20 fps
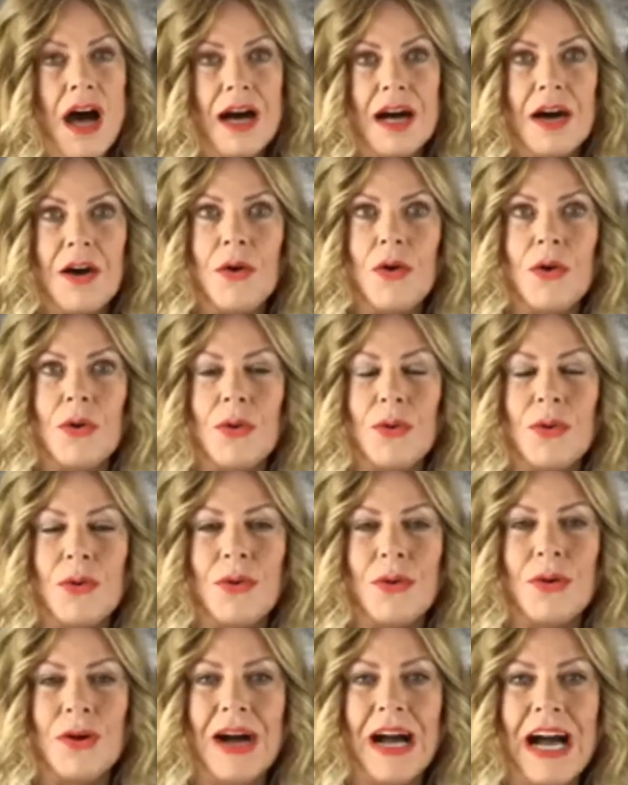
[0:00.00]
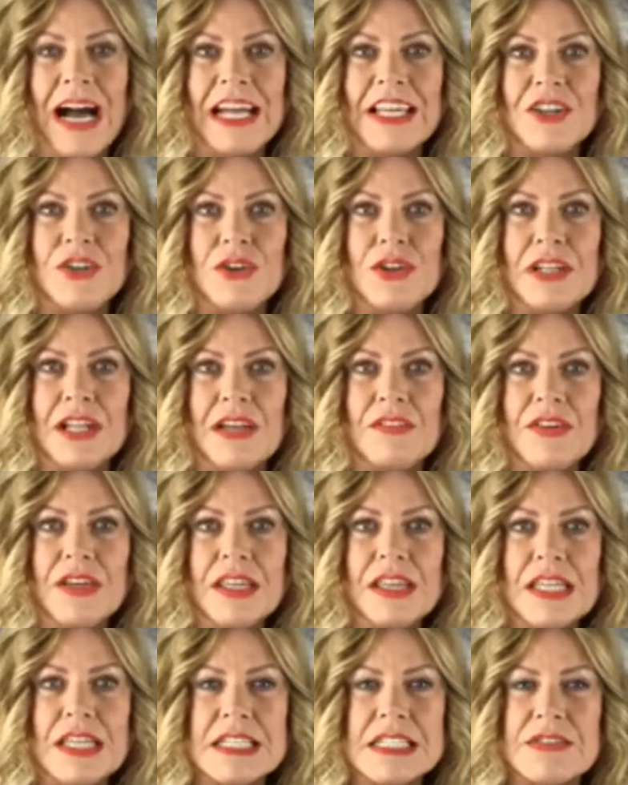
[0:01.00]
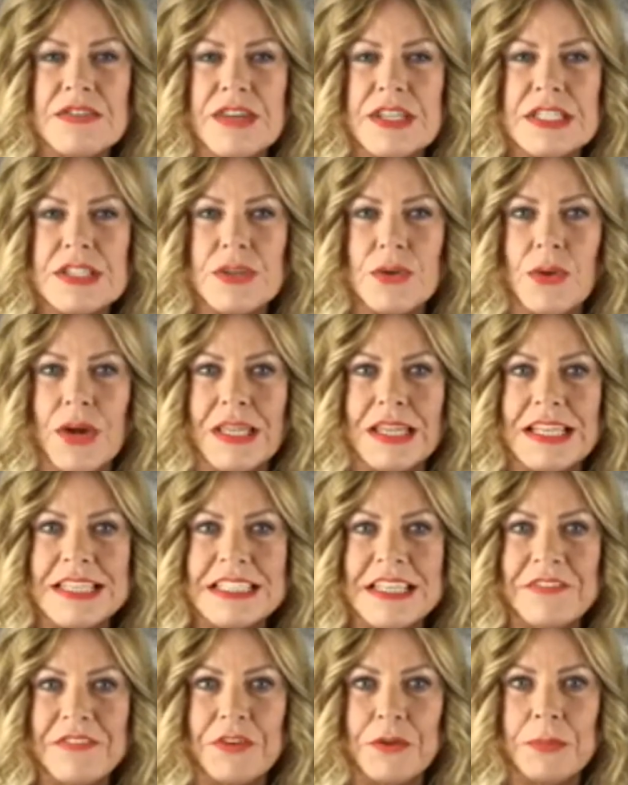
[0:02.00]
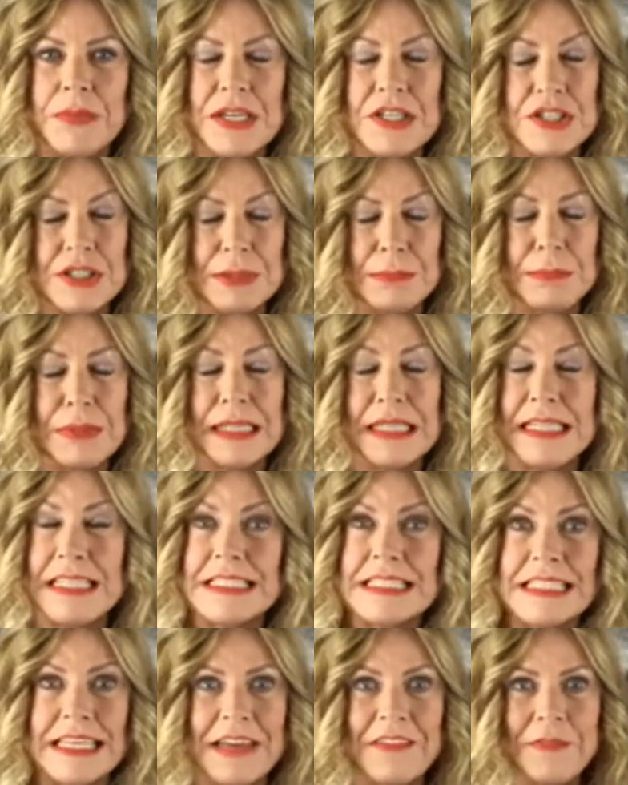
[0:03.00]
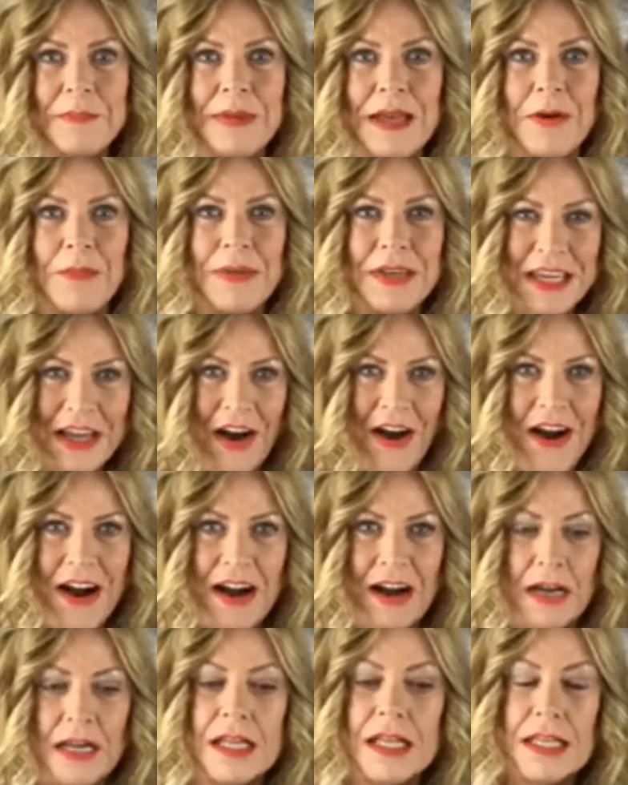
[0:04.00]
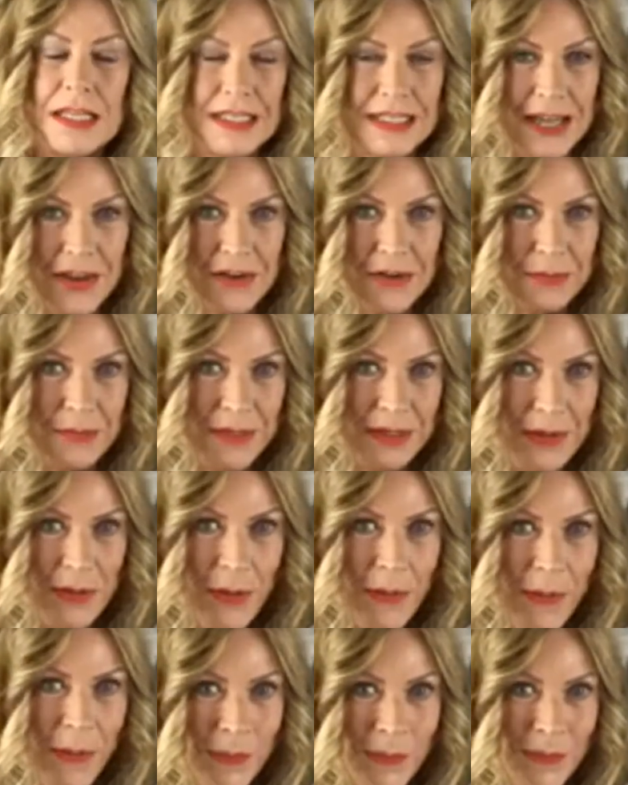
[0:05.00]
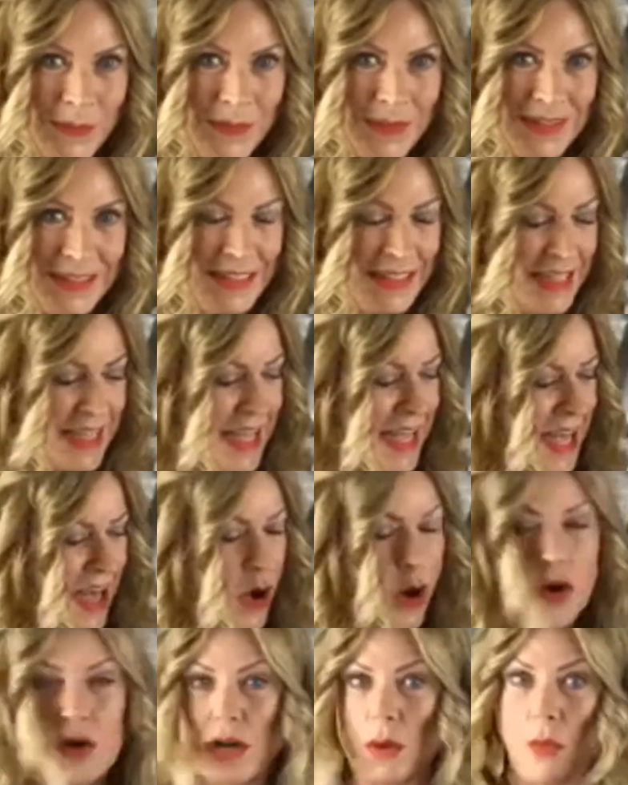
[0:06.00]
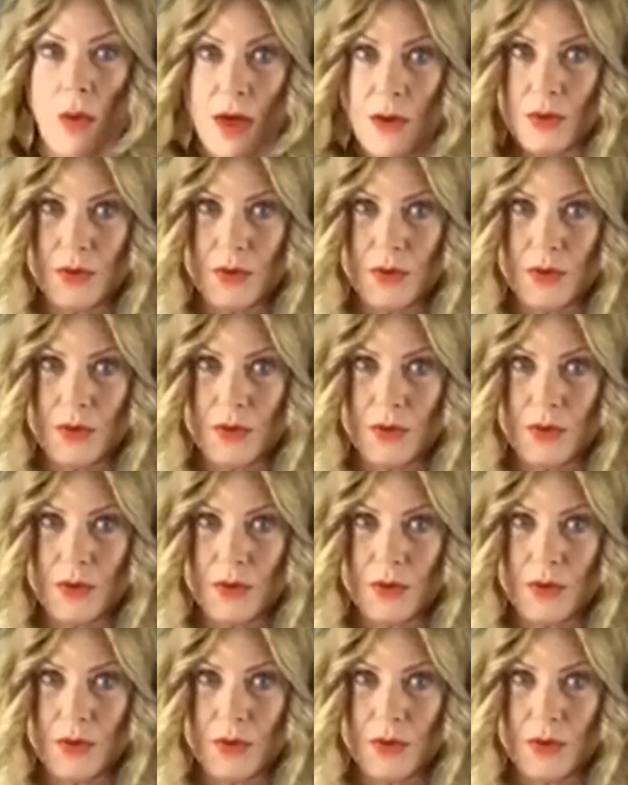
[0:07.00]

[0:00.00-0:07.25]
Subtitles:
Oh, are you loving this video and this information? Please give me a wee heart down below, or a wow